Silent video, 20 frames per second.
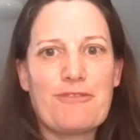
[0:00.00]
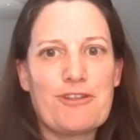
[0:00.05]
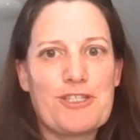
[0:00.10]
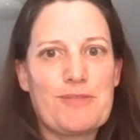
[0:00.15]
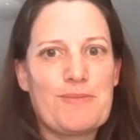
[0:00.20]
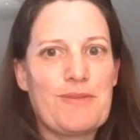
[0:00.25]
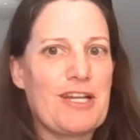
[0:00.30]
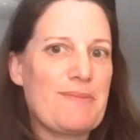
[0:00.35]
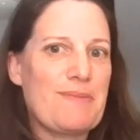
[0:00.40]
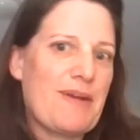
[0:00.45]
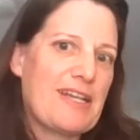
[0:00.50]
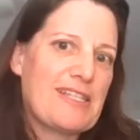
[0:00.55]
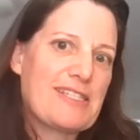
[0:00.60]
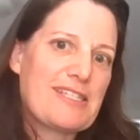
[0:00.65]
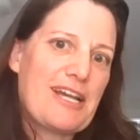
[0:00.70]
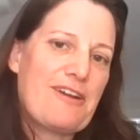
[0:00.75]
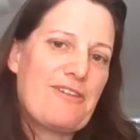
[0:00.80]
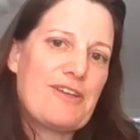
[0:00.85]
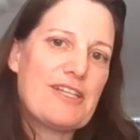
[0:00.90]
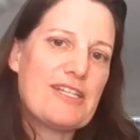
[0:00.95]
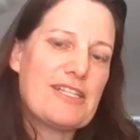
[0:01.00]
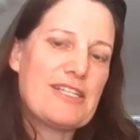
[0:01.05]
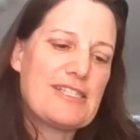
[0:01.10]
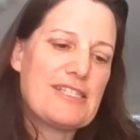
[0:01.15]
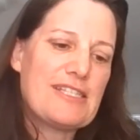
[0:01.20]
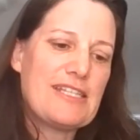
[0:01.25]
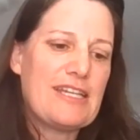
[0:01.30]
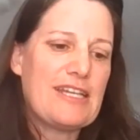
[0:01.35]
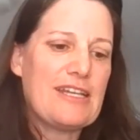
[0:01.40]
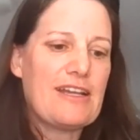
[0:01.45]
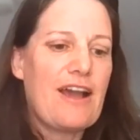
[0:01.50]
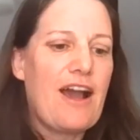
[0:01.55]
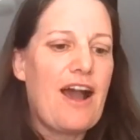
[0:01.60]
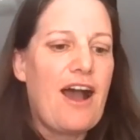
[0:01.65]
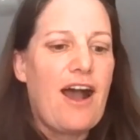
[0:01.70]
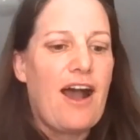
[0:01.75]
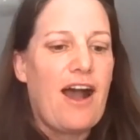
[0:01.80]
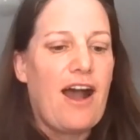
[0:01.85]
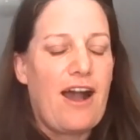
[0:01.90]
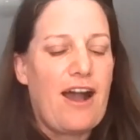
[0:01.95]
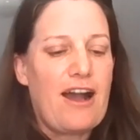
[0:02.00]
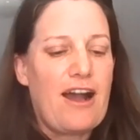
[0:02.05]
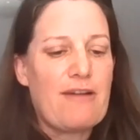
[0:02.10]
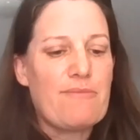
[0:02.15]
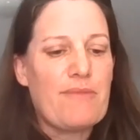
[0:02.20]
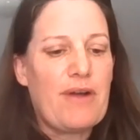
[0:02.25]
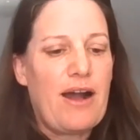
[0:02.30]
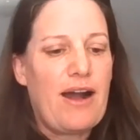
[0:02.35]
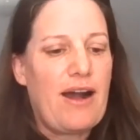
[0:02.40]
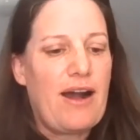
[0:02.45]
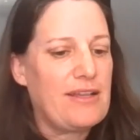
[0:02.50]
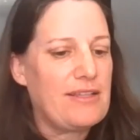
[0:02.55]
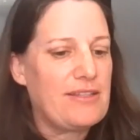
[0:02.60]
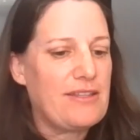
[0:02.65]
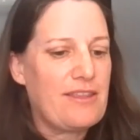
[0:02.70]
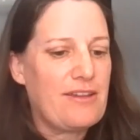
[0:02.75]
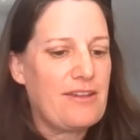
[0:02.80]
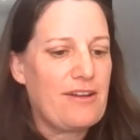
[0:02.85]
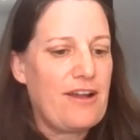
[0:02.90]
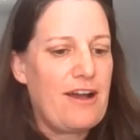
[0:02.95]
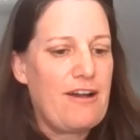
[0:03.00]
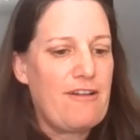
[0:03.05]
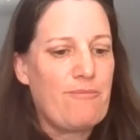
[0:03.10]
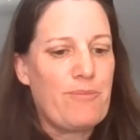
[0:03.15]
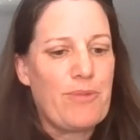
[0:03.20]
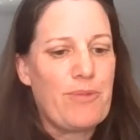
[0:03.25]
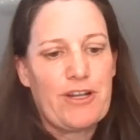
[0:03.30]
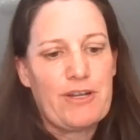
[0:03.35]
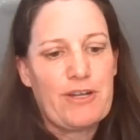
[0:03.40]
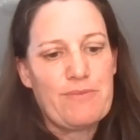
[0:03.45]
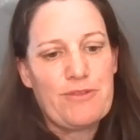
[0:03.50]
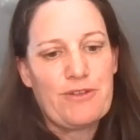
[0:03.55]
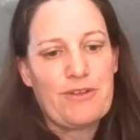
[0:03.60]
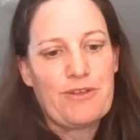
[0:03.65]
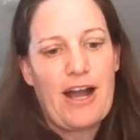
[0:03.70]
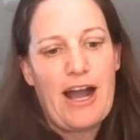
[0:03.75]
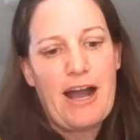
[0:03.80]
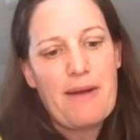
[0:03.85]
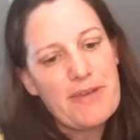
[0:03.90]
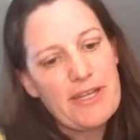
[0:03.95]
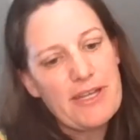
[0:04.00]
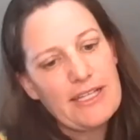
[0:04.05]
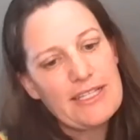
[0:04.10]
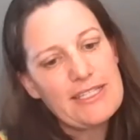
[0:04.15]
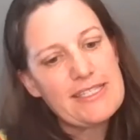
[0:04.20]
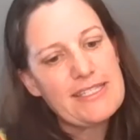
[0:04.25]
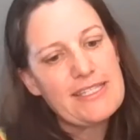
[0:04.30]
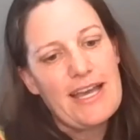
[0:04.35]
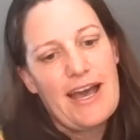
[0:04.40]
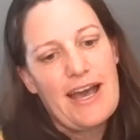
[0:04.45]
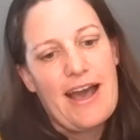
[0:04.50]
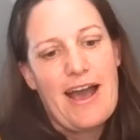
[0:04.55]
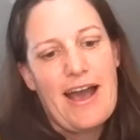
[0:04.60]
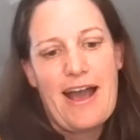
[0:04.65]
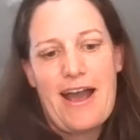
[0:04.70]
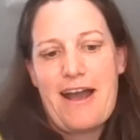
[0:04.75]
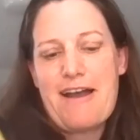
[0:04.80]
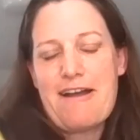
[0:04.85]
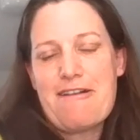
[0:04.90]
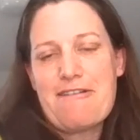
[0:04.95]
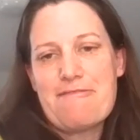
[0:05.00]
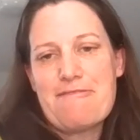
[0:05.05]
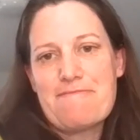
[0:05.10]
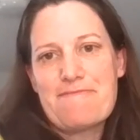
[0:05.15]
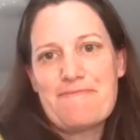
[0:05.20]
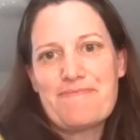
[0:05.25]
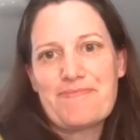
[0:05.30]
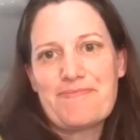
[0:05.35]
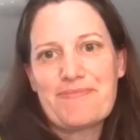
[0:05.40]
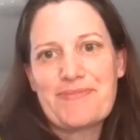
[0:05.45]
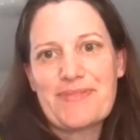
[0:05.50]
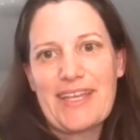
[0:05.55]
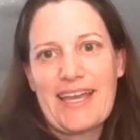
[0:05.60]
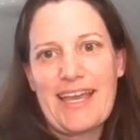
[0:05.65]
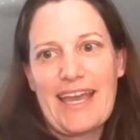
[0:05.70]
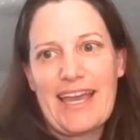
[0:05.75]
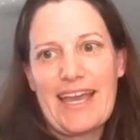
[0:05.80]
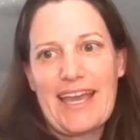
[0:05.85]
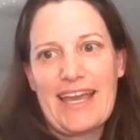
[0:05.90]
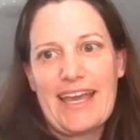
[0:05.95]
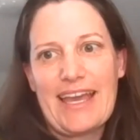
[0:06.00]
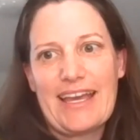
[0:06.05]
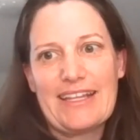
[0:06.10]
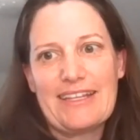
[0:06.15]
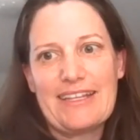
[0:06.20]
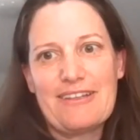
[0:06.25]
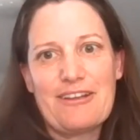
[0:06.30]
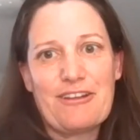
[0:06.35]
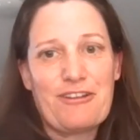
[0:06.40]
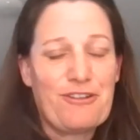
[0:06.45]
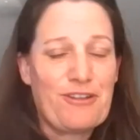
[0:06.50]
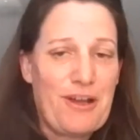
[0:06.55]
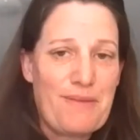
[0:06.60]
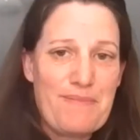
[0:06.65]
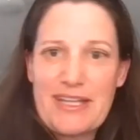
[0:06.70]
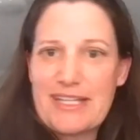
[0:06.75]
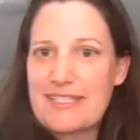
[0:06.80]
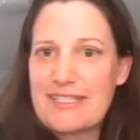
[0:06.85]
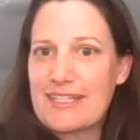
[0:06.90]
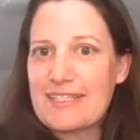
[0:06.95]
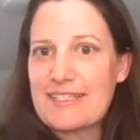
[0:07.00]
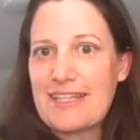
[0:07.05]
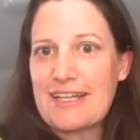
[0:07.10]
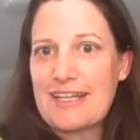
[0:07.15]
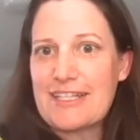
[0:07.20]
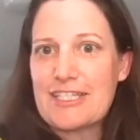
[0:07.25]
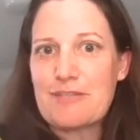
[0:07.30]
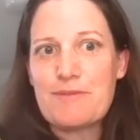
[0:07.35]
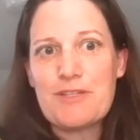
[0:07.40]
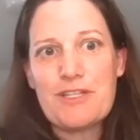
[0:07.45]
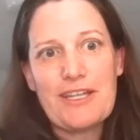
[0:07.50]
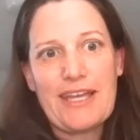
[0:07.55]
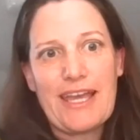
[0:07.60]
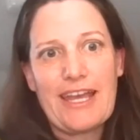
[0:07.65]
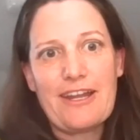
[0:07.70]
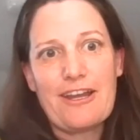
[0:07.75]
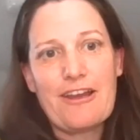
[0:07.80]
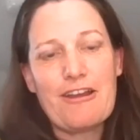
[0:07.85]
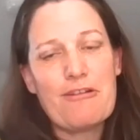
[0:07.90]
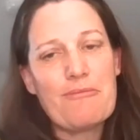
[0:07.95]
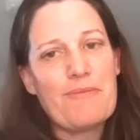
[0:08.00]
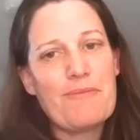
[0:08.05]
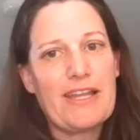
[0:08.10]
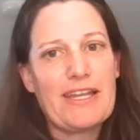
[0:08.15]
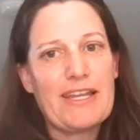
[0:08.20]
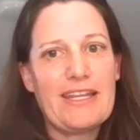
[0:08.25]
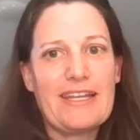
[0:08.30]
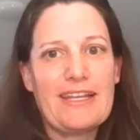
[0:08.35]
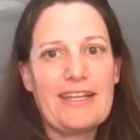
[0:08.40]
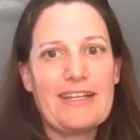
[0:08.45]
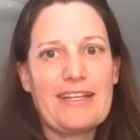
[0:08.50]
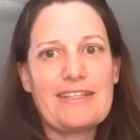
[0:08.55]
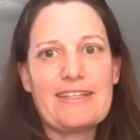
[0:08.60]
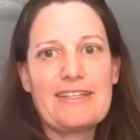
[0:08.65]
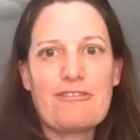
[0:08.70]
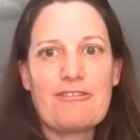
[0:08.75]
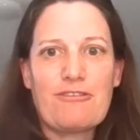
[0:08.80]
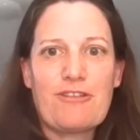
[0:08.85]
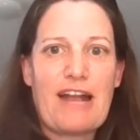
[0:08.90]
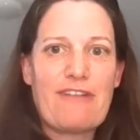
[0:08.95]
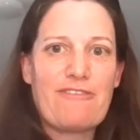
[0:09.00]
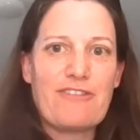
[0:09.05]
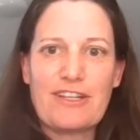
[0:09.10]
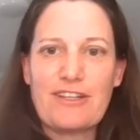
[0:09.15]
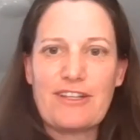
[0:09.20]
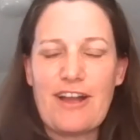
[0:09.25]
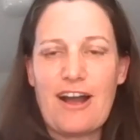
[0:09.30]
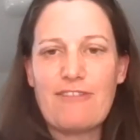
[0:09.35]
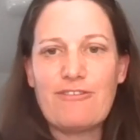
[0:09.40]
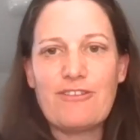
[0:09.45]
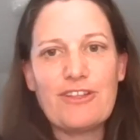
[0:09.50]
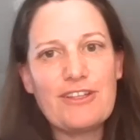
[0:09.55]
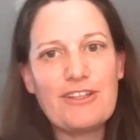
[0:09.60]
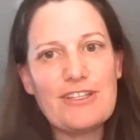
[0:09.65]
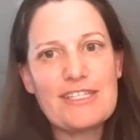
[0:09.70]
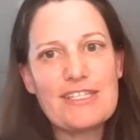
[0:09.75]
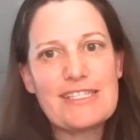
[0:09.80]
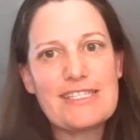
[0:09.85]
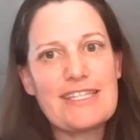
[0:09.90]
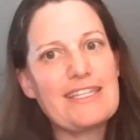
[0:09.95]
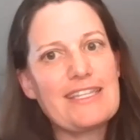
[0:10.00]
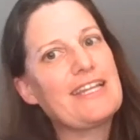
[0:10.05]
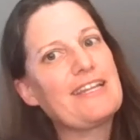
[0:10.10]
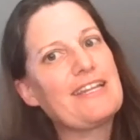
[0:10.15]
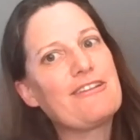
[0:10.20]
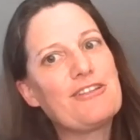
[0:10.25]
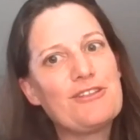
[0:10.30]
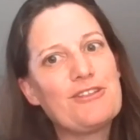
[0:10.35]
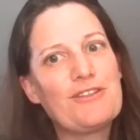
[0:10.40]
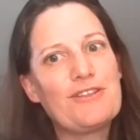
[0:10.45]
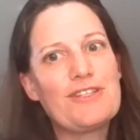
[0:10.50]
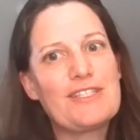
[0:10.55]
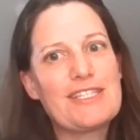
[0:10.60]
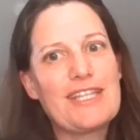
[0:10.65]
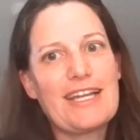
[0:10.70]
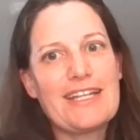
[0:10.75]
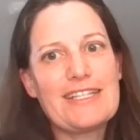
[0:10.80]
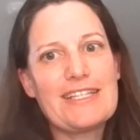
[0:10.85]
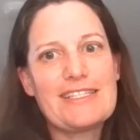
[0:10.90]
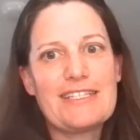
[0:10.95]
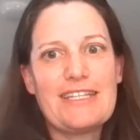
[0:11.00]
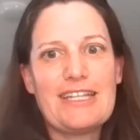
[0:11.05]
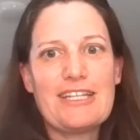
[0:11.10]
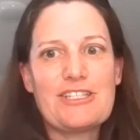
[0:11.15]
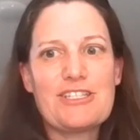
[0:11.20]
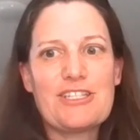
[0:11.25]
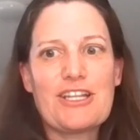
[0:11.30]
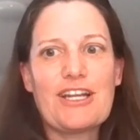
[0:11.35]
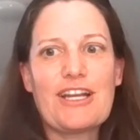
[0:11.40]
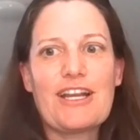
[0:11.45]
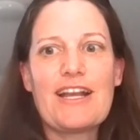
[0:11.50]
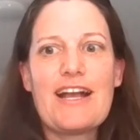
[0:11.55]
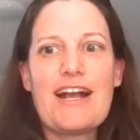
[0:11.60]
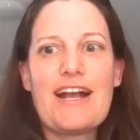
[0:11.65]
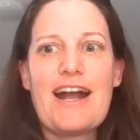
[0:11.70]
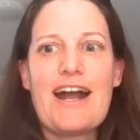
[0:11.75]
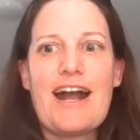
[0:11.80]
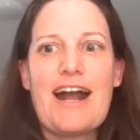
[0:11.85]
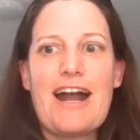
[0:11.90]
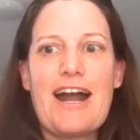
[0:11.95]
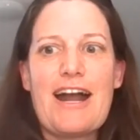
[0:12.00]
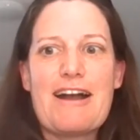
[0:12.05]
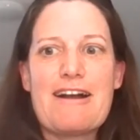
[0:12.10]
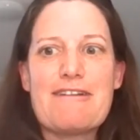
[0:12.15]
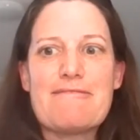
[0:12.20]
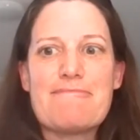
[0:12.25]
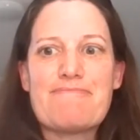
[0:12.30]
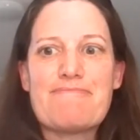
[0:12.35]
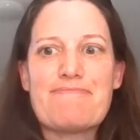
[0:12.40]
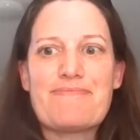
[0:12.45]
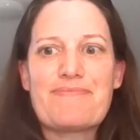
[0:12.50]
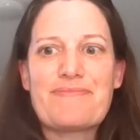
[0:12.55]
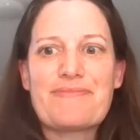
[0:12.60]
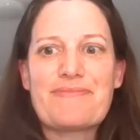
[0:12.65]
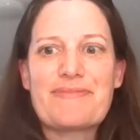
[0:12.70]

Rosemary Mosco is the um, author of Bird and Moon Comics um, and an amazing science communicator, many graphic novels that include science and nature. Um,